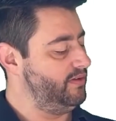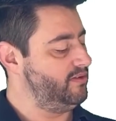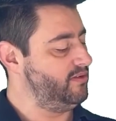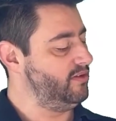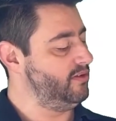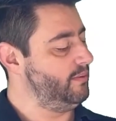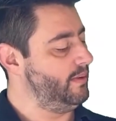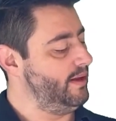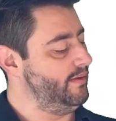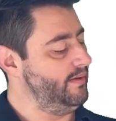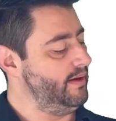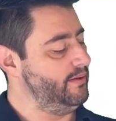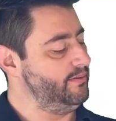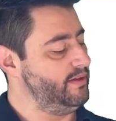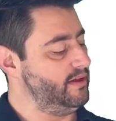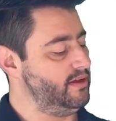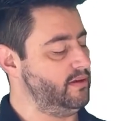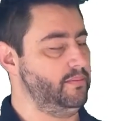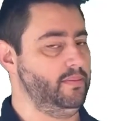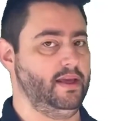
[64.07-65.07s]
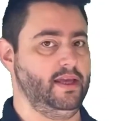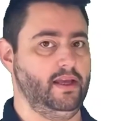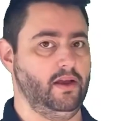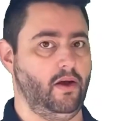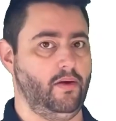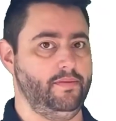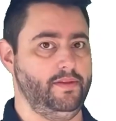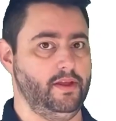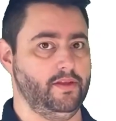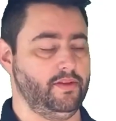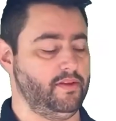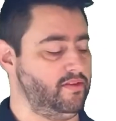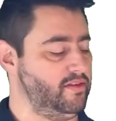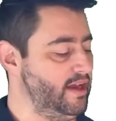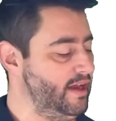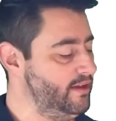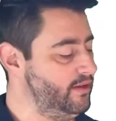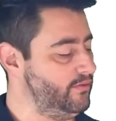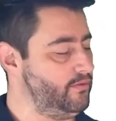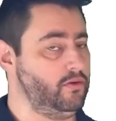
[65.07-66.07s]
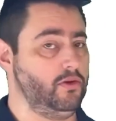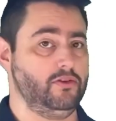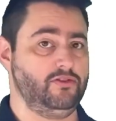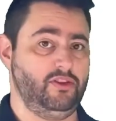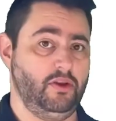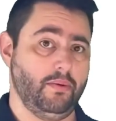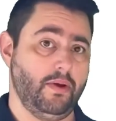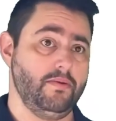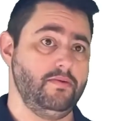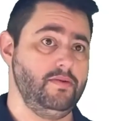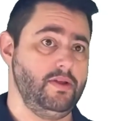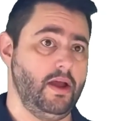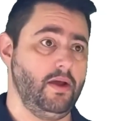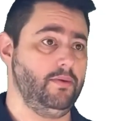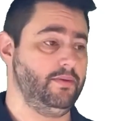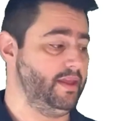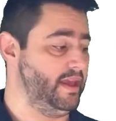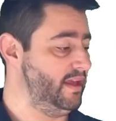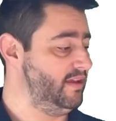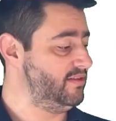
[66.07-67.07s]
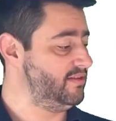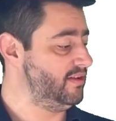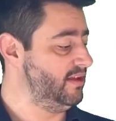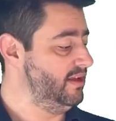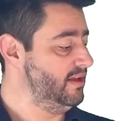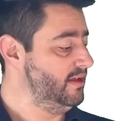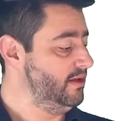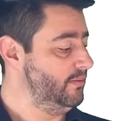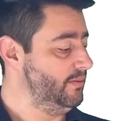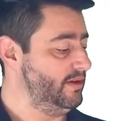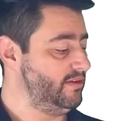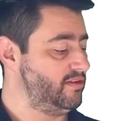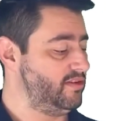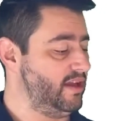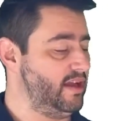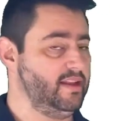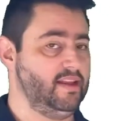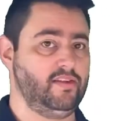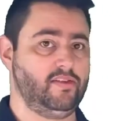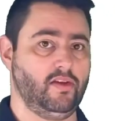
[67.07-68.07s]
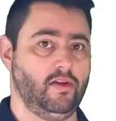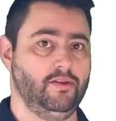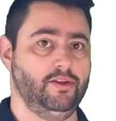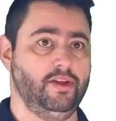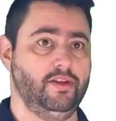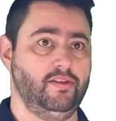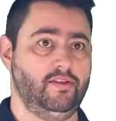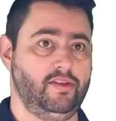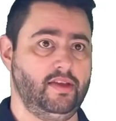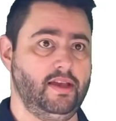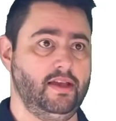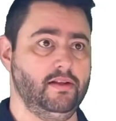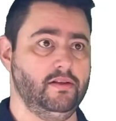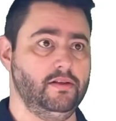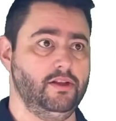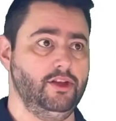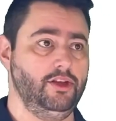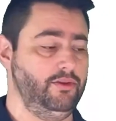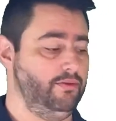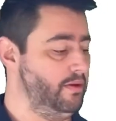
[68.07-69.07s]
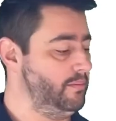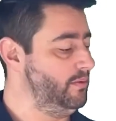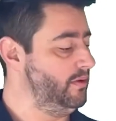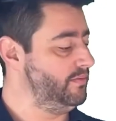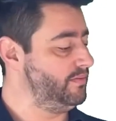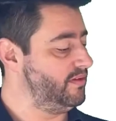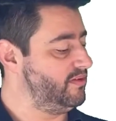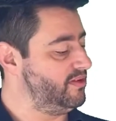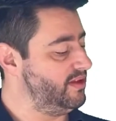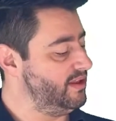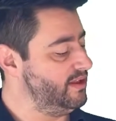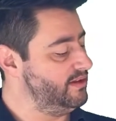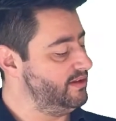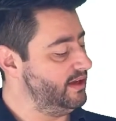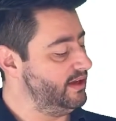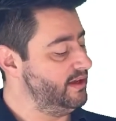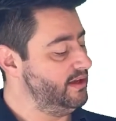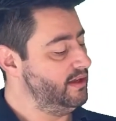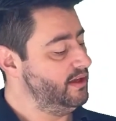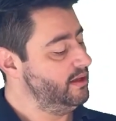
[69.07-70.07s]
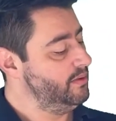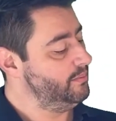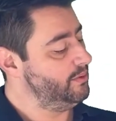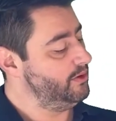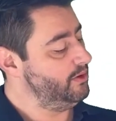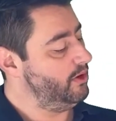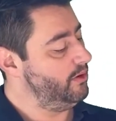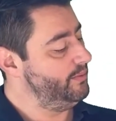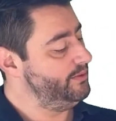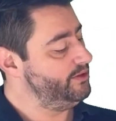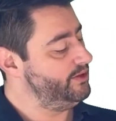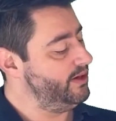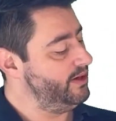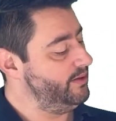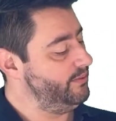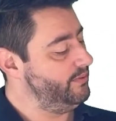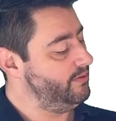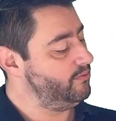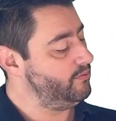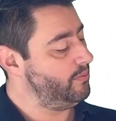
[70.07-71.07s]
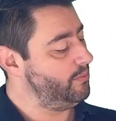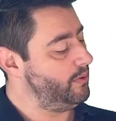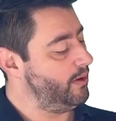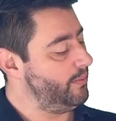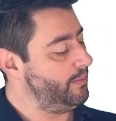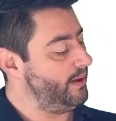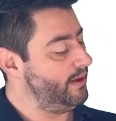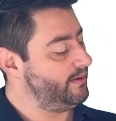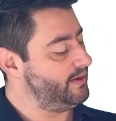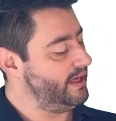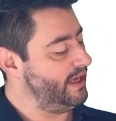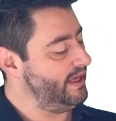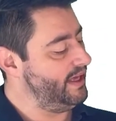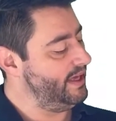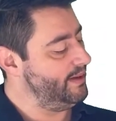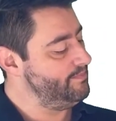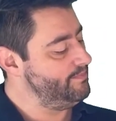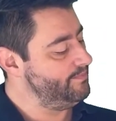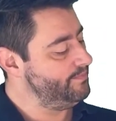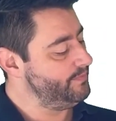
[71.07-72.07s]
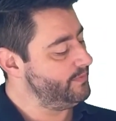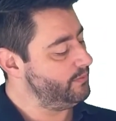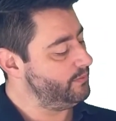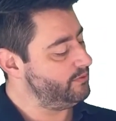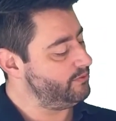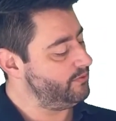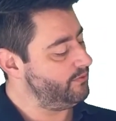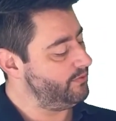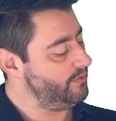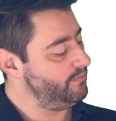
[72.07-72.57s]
other way around it can be on the other side. Of course you won't know this, which side it's on, until you remove the cylinder. But all we do is we pop our key in. Once we've